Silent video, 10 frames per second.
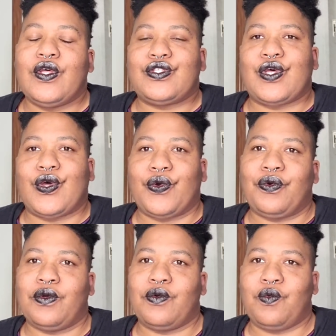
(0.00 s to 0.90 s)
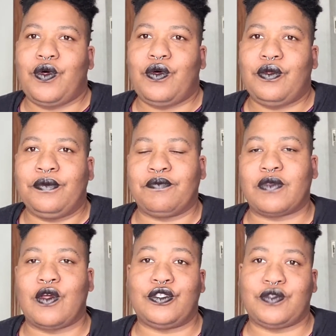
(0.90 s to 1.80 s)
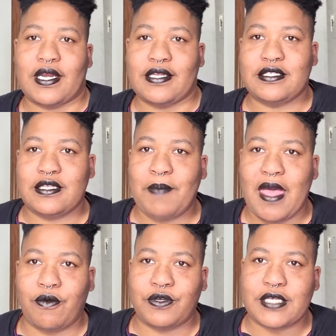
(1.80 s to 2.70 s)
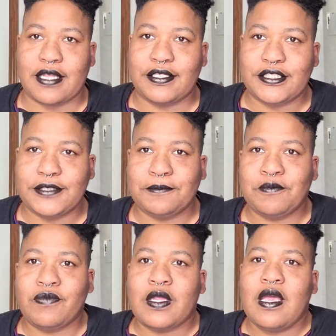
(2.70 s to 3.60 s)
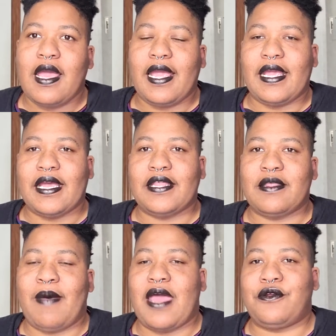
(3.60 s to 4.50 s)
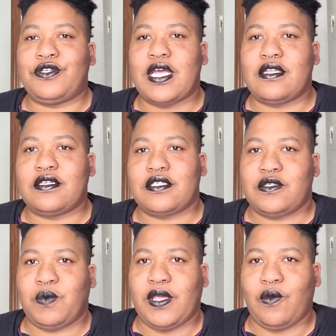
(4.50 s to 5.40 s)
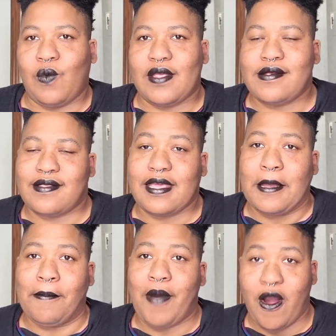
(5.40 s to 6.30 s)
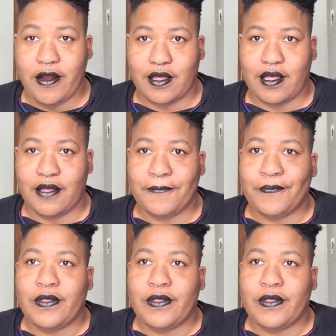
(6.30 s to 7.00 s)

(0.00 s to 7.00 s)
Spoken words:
So we'll go straight into the pattern challenge. And the pattern challenge this week was the parka.